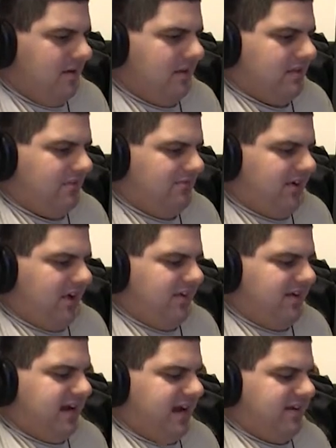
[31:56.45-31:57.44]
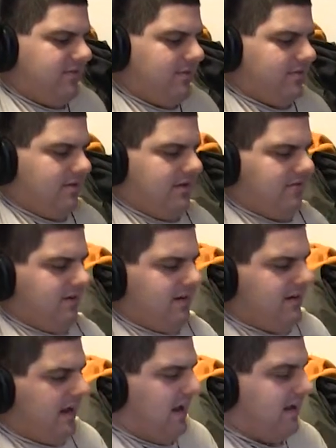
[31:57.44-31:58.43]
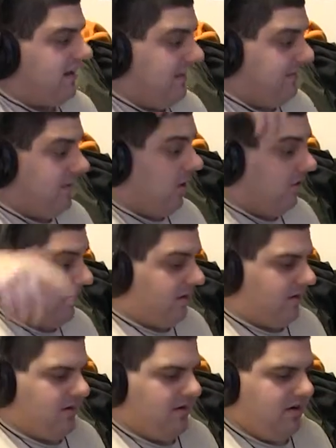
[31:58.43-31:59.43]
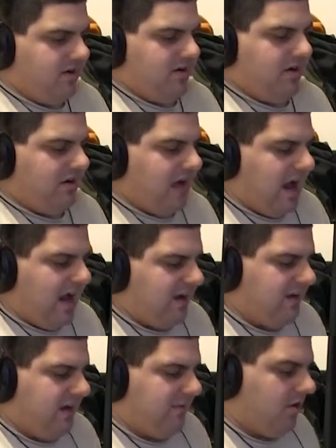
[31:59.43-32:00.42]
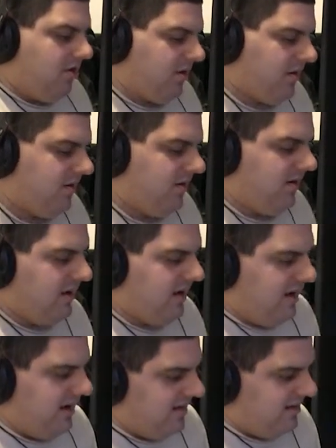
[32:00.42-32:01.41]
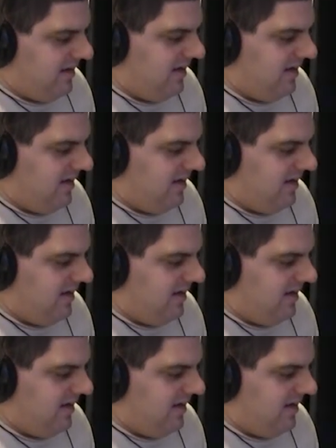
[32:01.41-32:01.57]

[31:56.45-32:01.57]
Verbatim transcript: It's a very dangerous situation. I ain't gonna even go there. I ain't gonna even go there. And